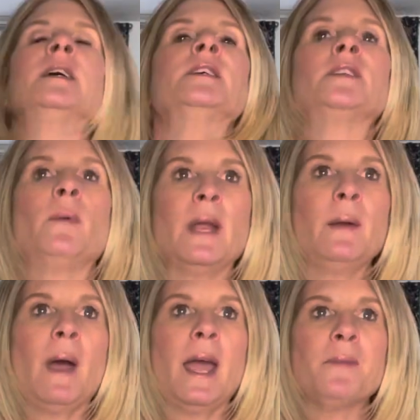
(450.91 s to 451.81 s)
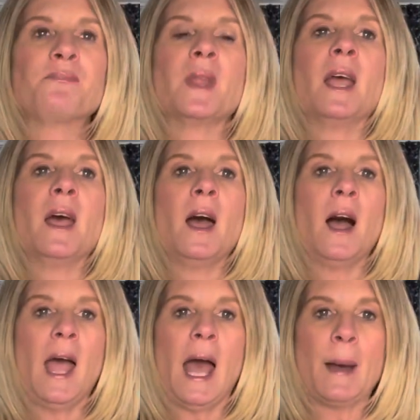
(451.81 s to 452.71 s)
So anyway,
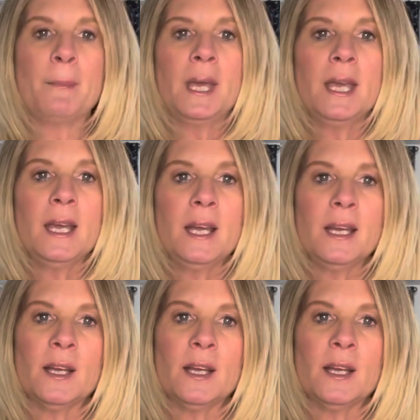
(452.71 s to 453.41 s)
happy